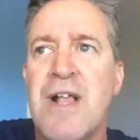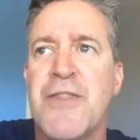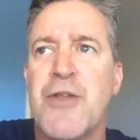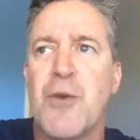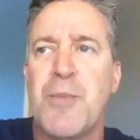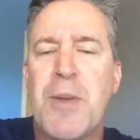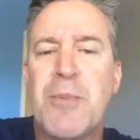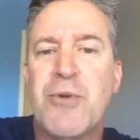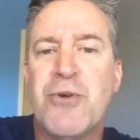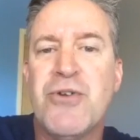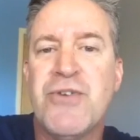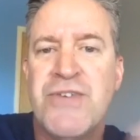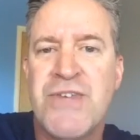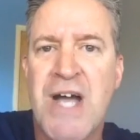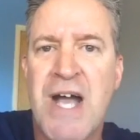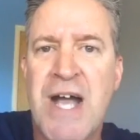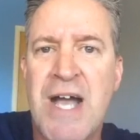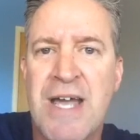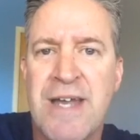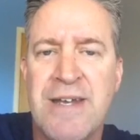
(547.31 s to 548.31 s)
There are people who
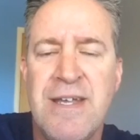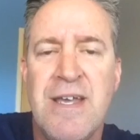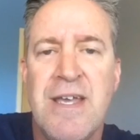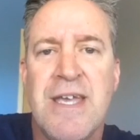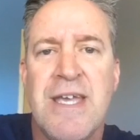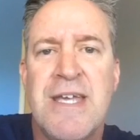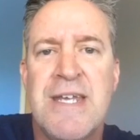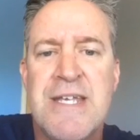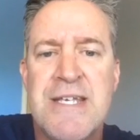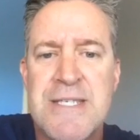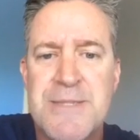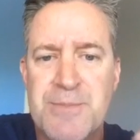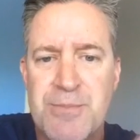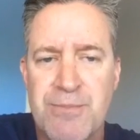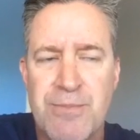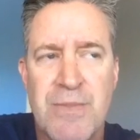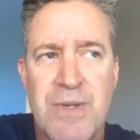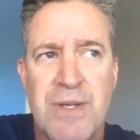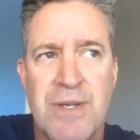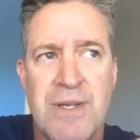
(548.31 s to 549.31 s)
died in
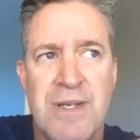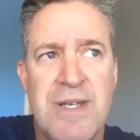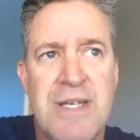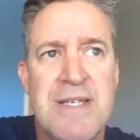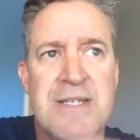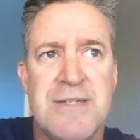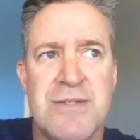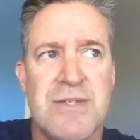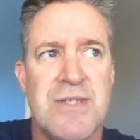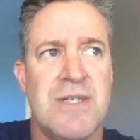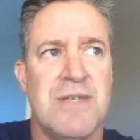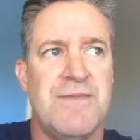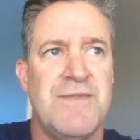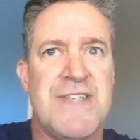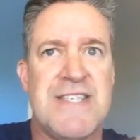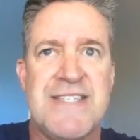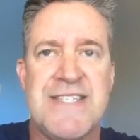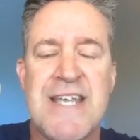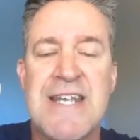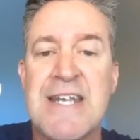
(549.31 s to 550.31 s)
his
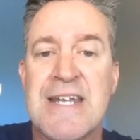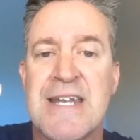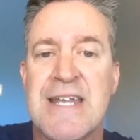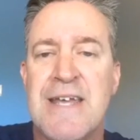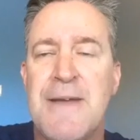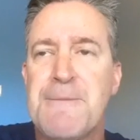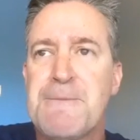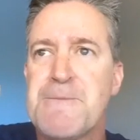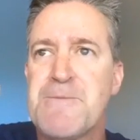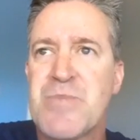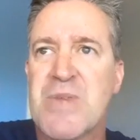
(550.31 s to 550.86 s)
vicinity.